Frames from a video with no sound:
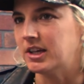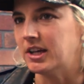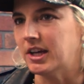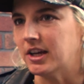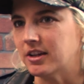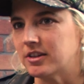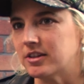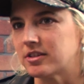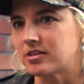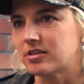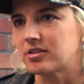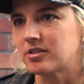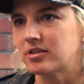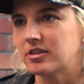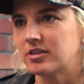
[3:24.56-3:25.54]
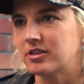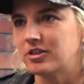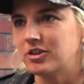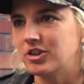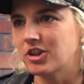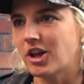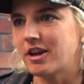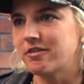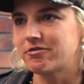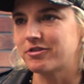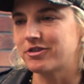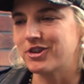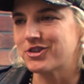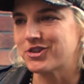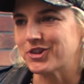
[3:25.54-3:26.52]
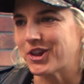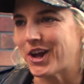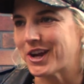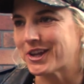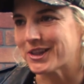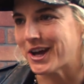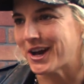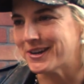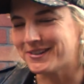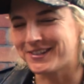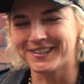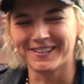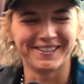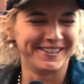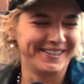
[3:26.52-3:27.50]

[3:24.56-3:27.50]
and life isn't like that.